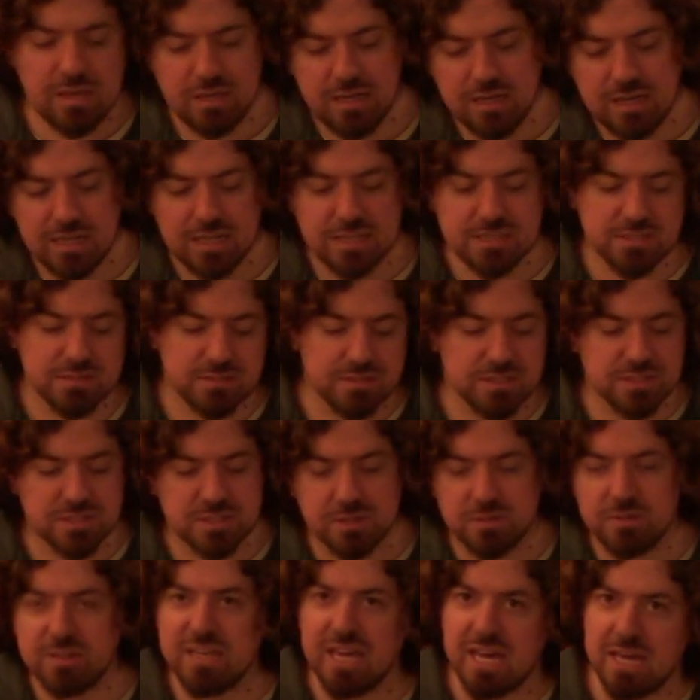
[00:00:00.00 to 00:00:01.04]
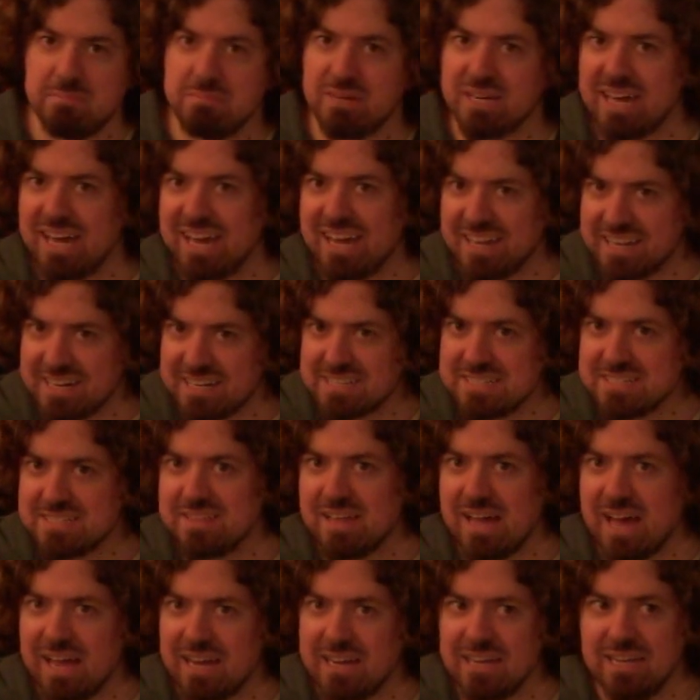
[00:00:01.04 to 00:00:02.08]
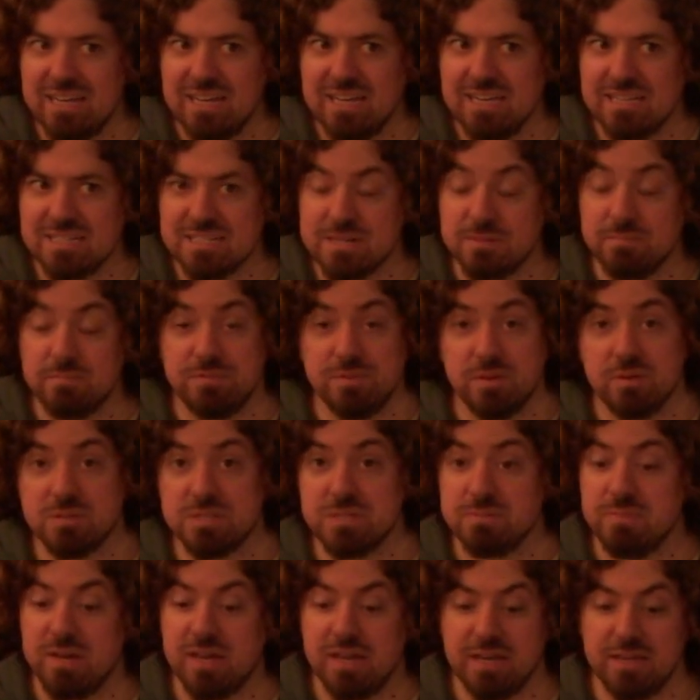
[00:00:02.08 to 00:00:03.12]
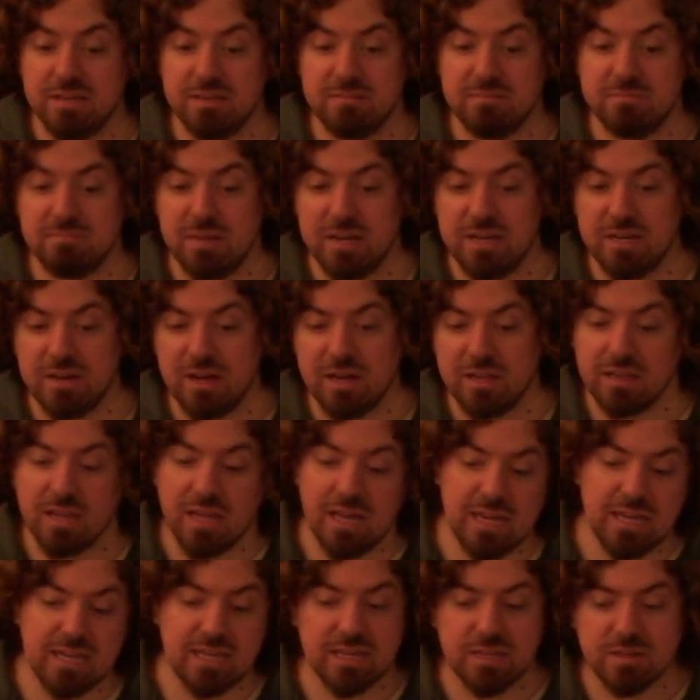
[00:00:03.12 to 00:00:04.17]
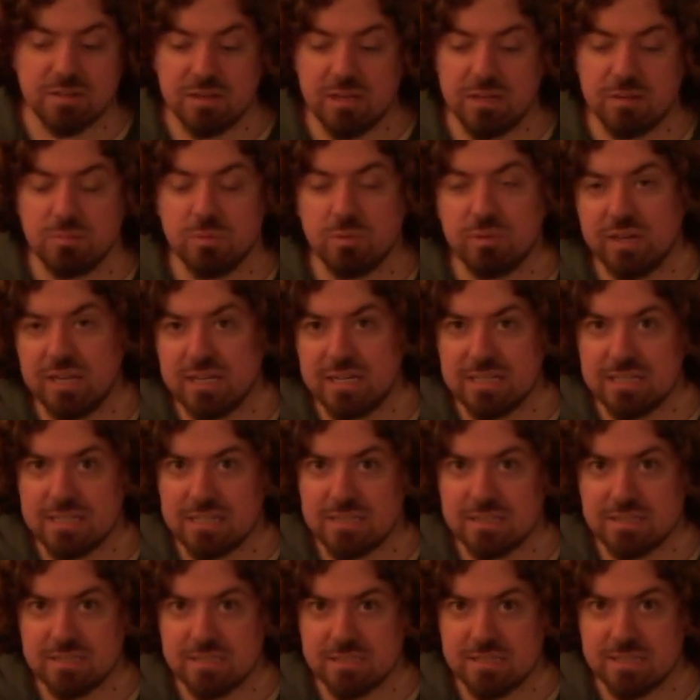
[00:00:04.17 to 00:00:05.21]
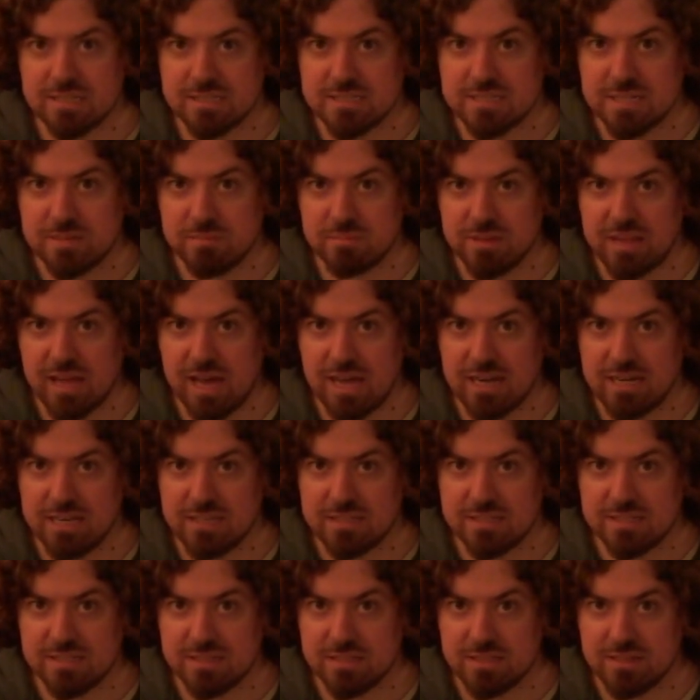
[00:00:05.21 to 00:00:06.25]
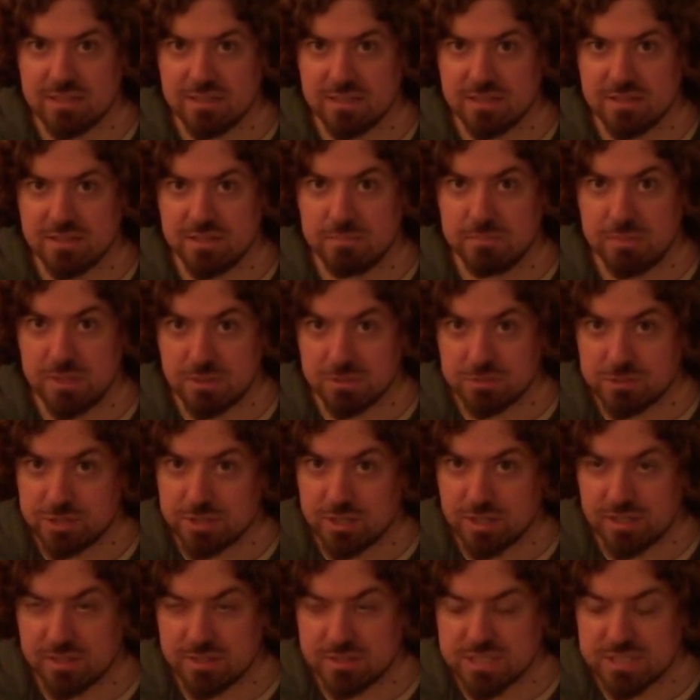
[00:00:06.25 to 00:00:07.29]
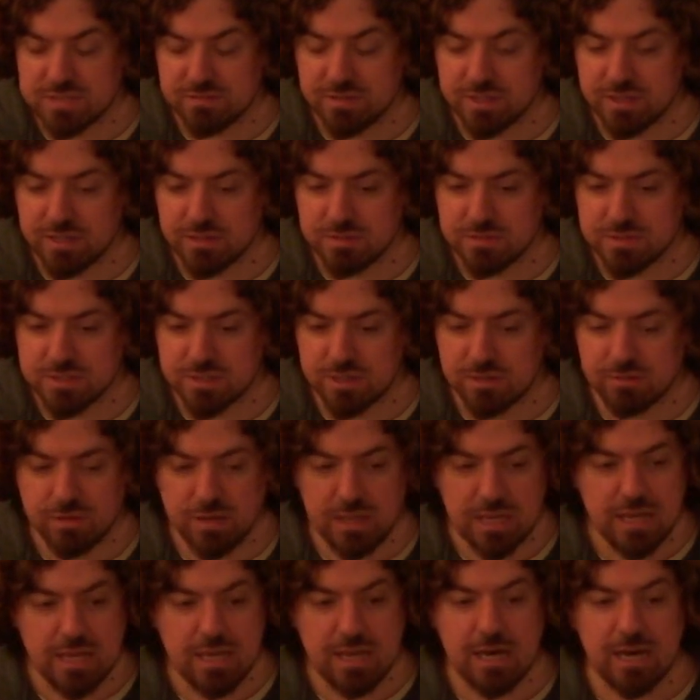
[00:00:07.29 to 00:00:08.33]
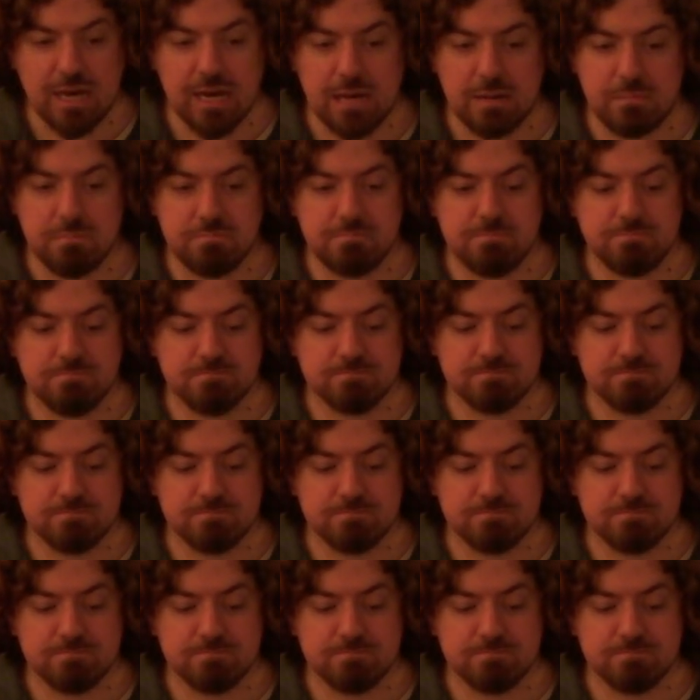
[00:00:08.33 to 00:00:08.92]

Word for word: uh, certain game mechanics that some folks may may not like, and, and we'll get into some of that into the, the middle chunk of this video. So um,